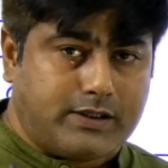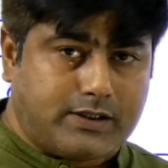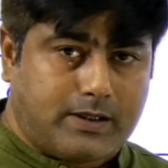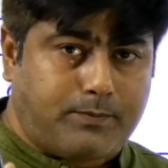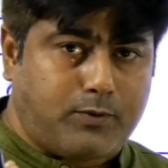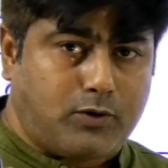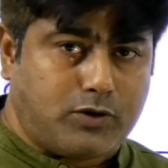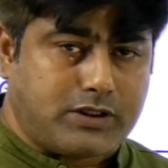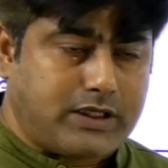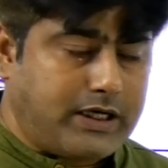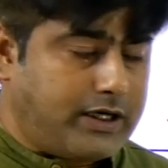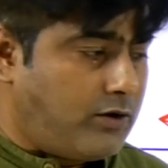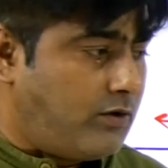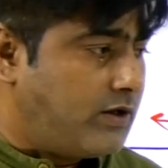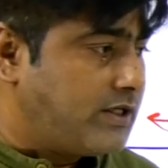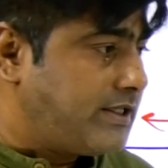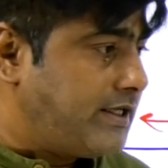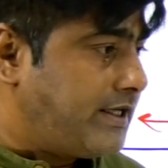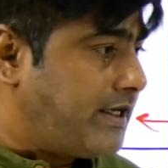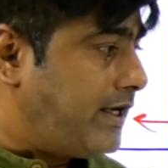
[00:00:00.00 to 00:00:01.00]
Suppose that you
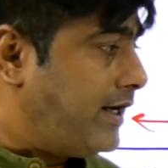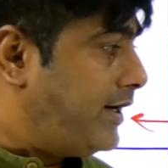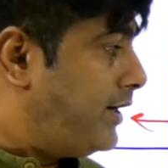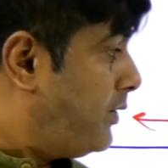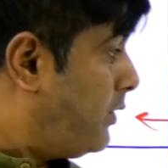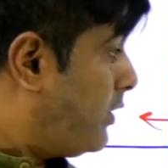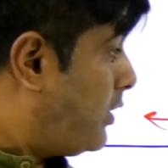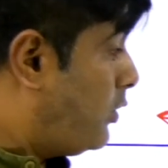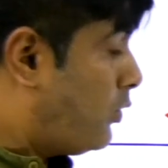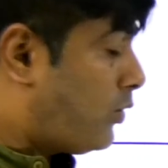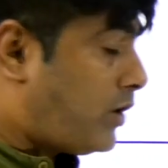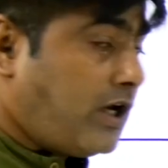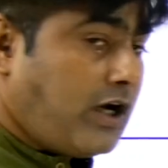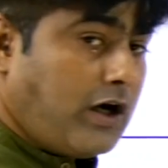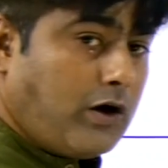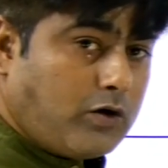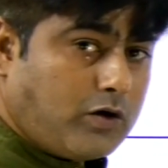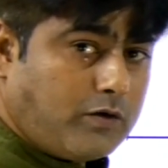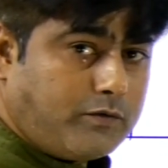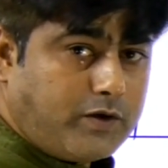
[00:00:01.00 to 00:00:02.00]
are sitting and you are looking
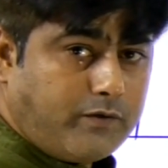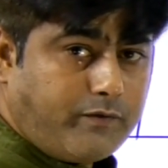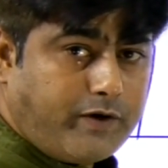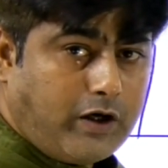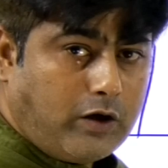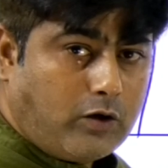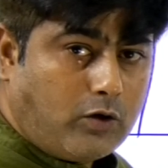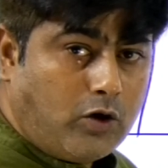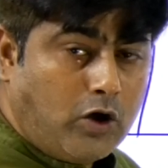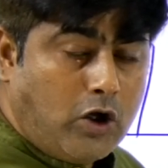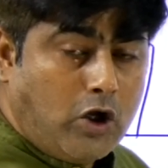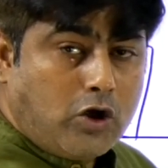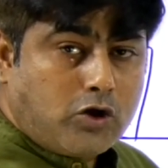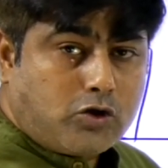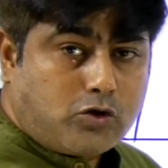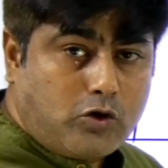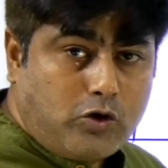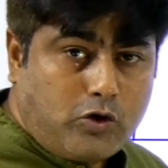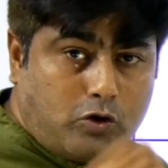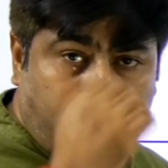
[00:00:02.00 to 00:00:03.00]
out of the window.
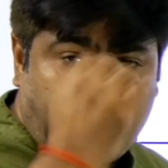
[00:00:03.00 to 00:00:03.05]
So you